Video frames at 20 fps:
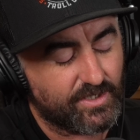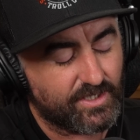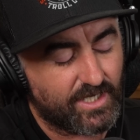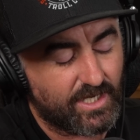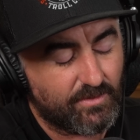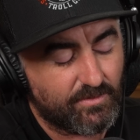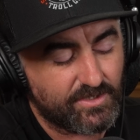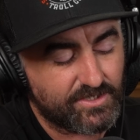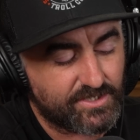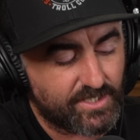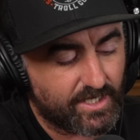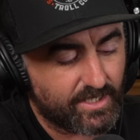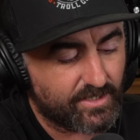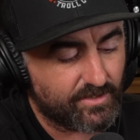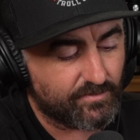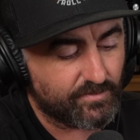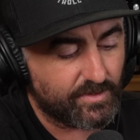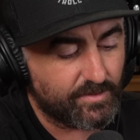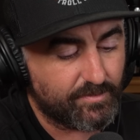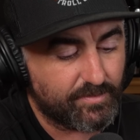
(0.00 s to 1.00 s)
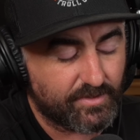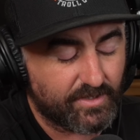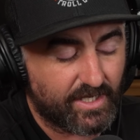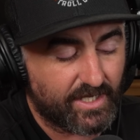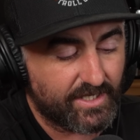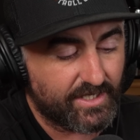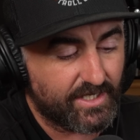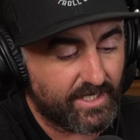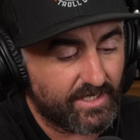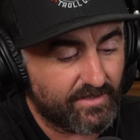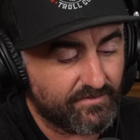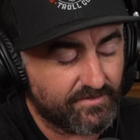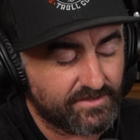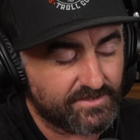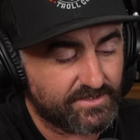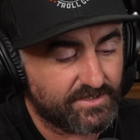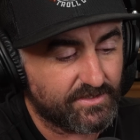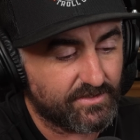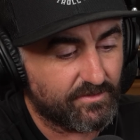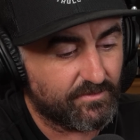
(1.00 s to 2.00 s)
And I wish I could reply to every
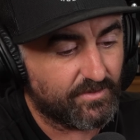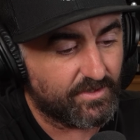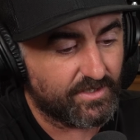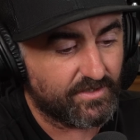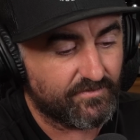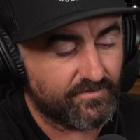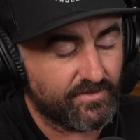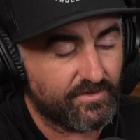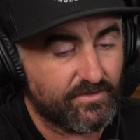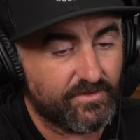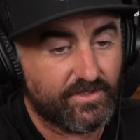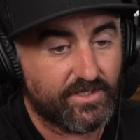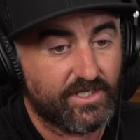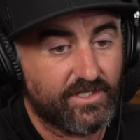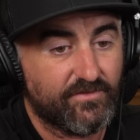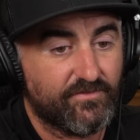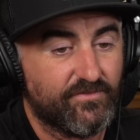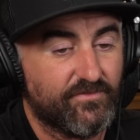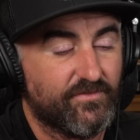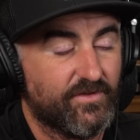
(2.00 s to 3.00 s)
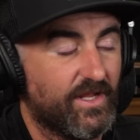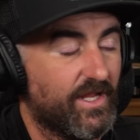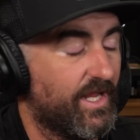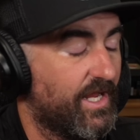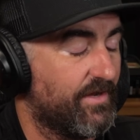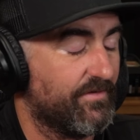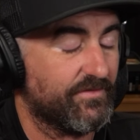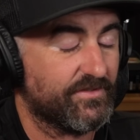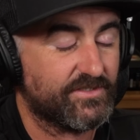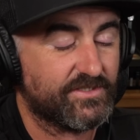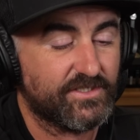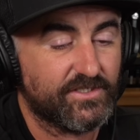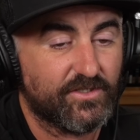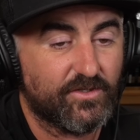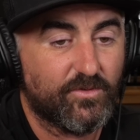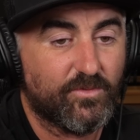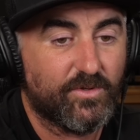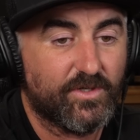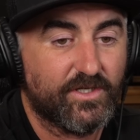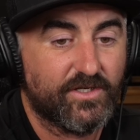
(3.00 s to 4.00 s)
single one of you and give every
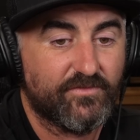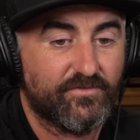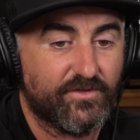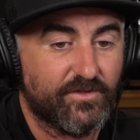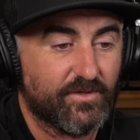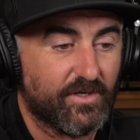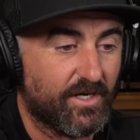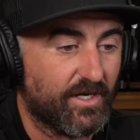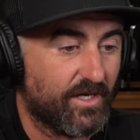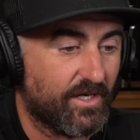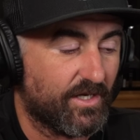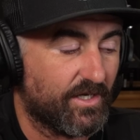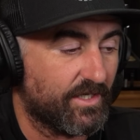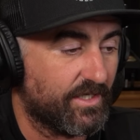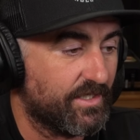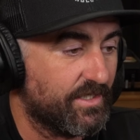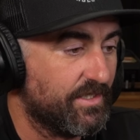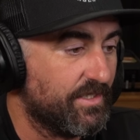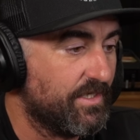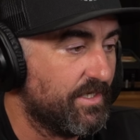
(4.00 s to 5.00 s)
single one of you a hug.